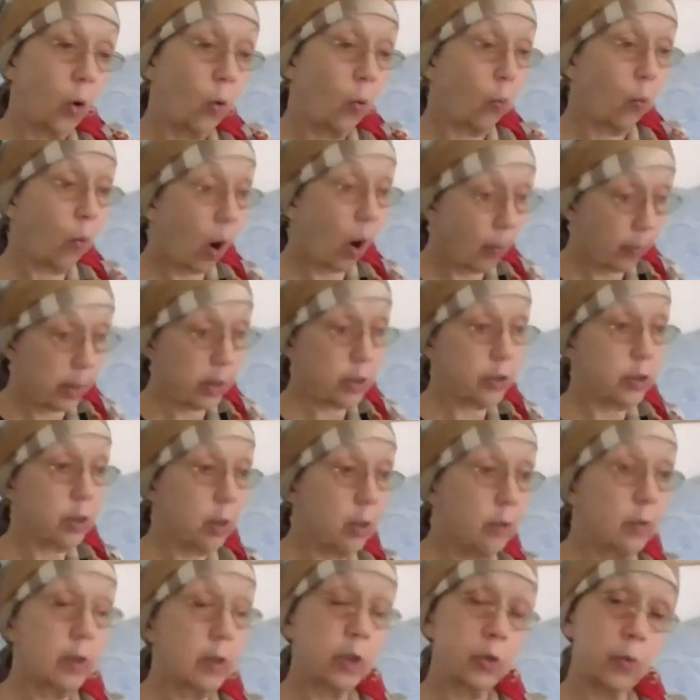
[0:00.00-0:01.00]
What we
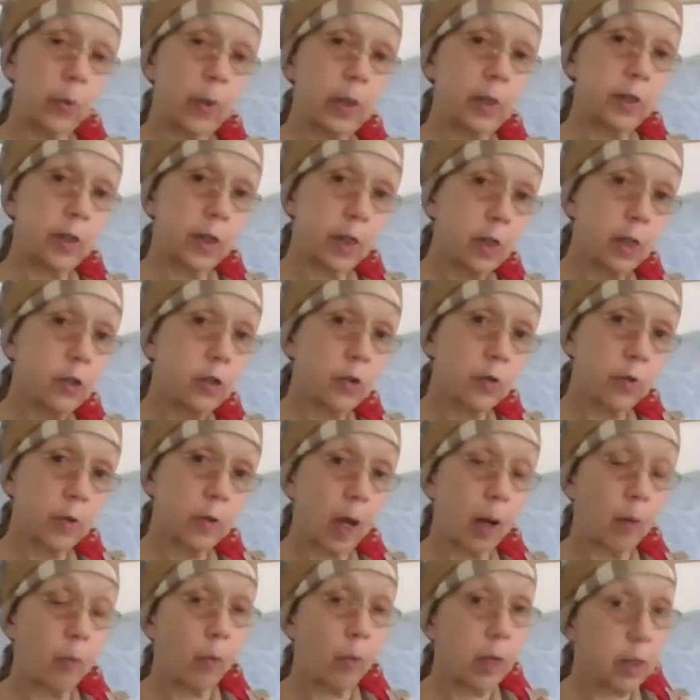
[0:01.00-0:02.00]
do is we teach
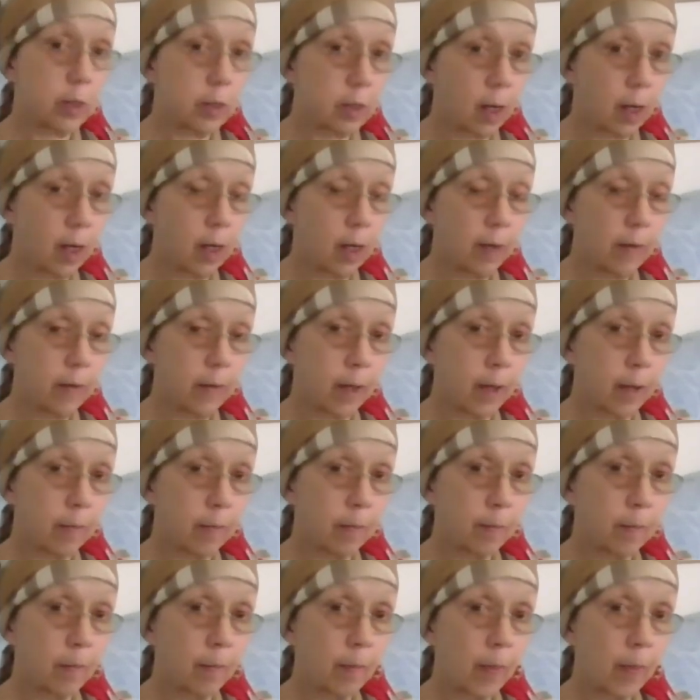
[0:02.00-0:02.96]
them, we tell them.